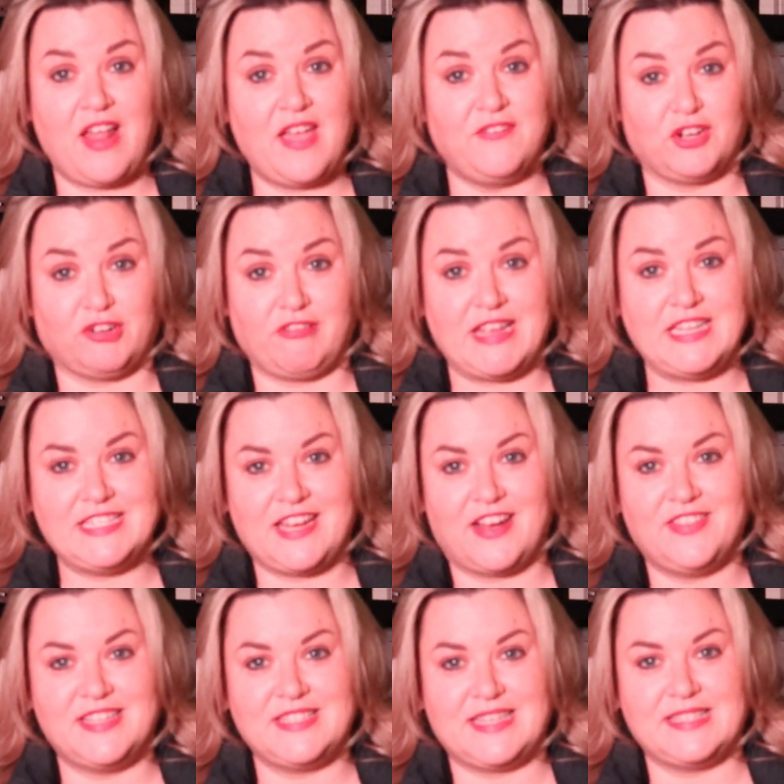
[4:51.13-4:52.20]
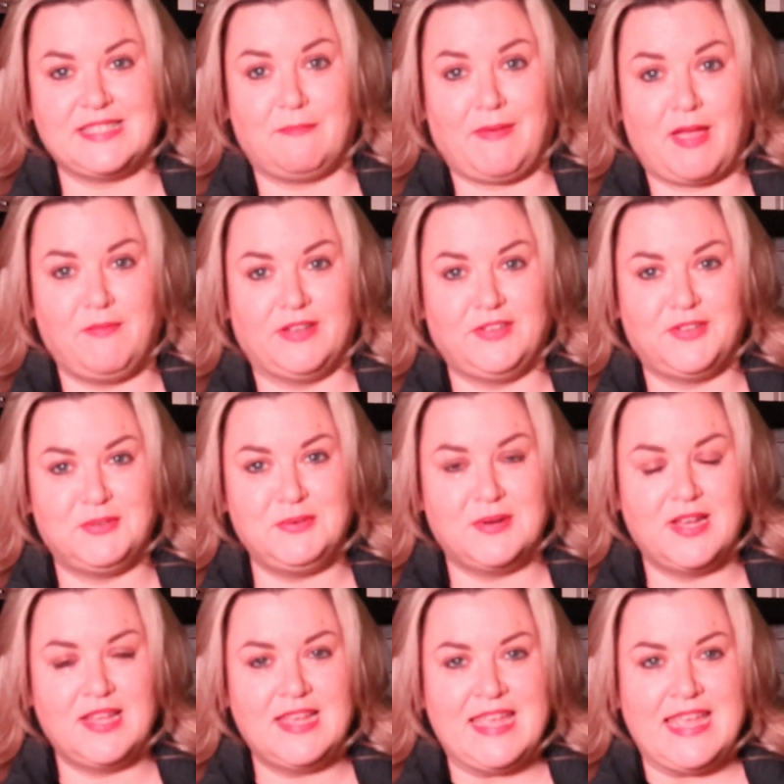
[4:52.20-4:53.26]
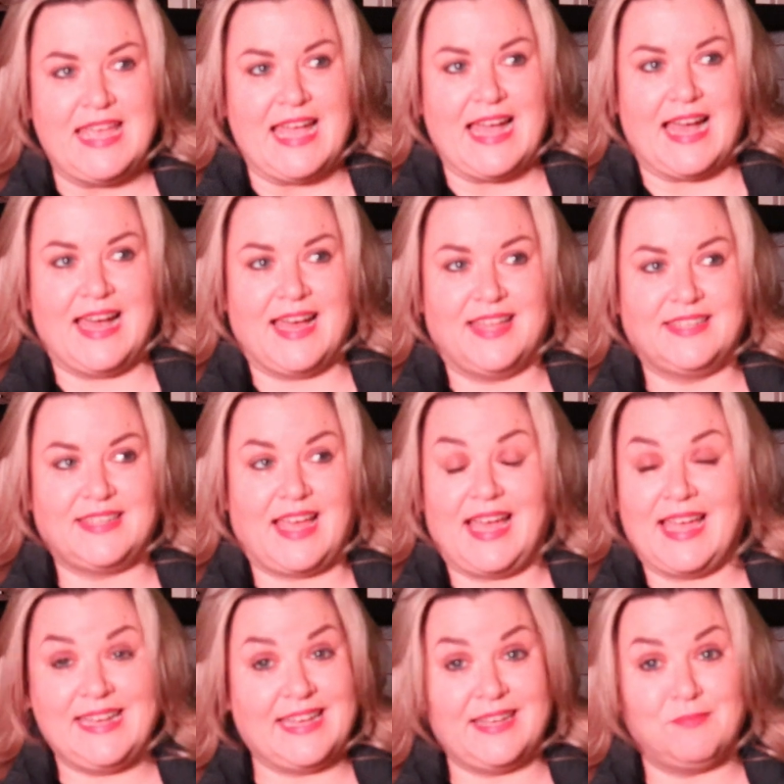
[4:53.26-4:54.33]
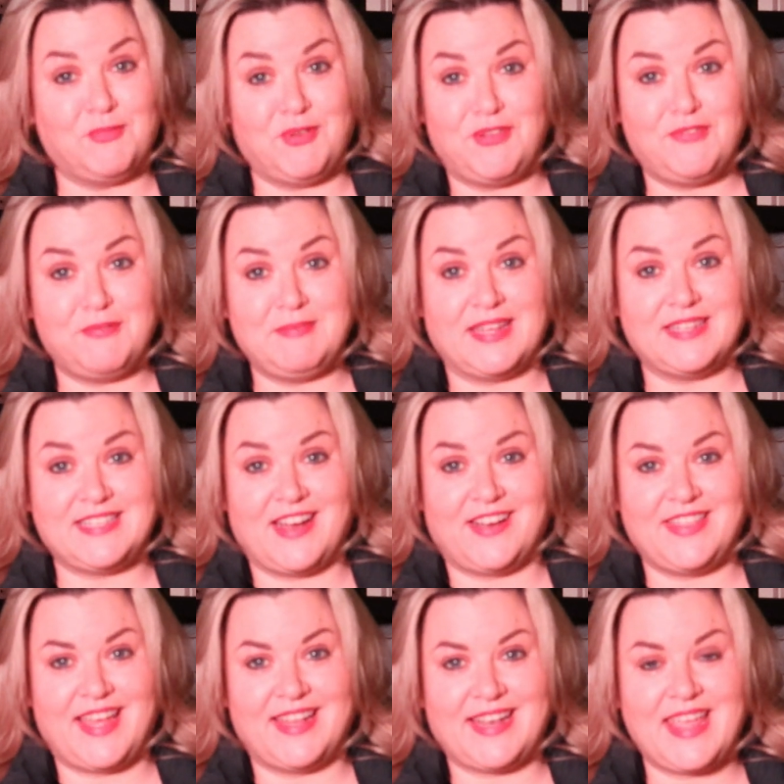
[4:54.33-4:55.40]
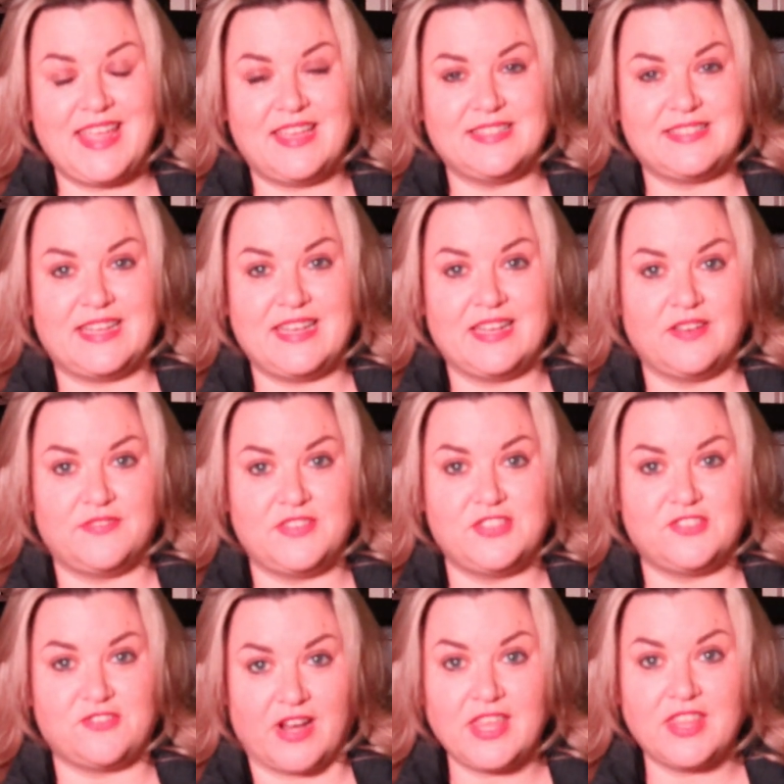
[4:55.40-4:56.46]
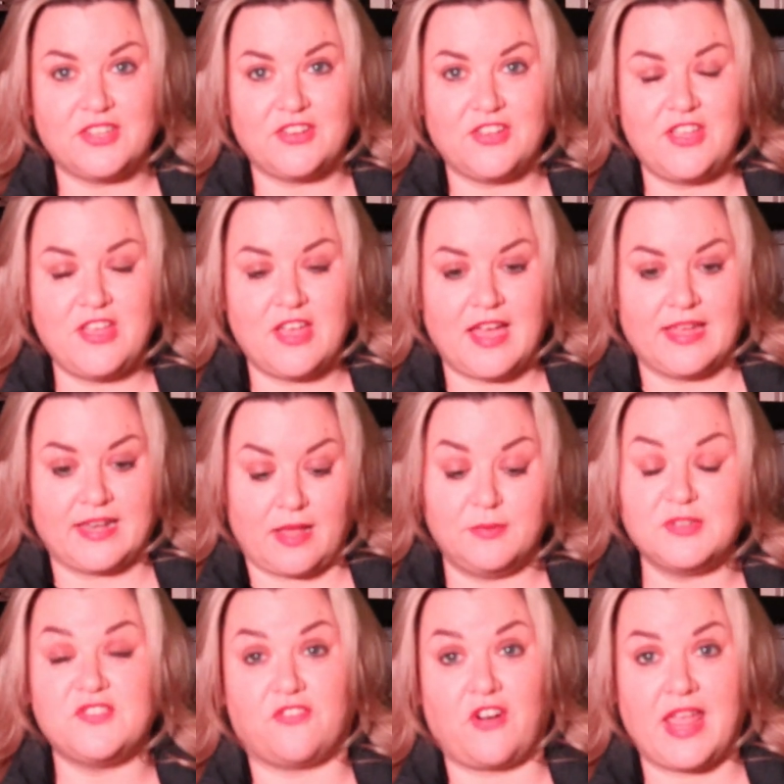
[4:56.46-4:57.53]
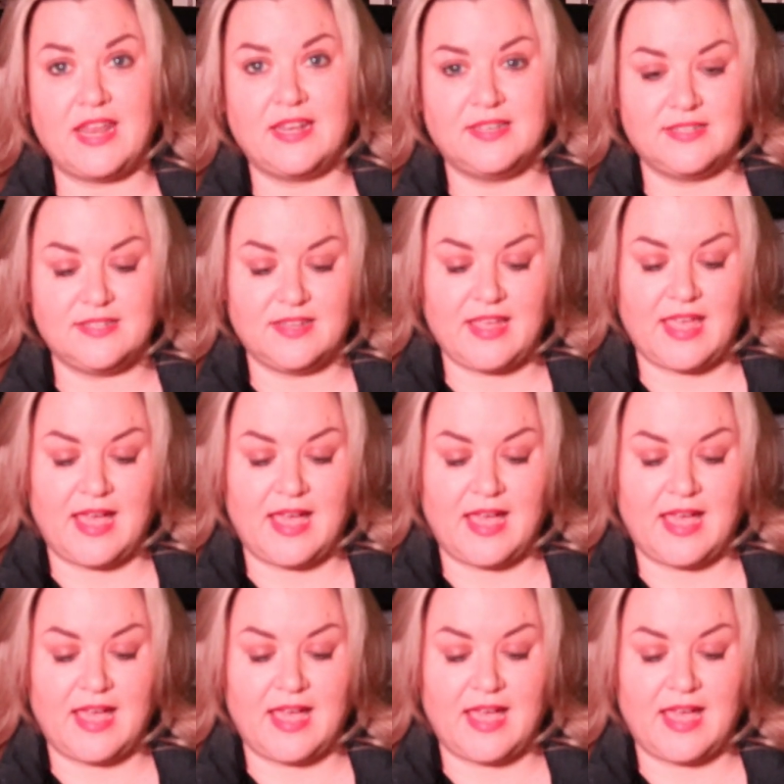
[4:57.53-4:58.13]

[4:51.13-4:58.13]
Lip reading: I have a green chair that sits at my window, and I didn't move from that chair that night because I didn't have the strength to, and I was frightened.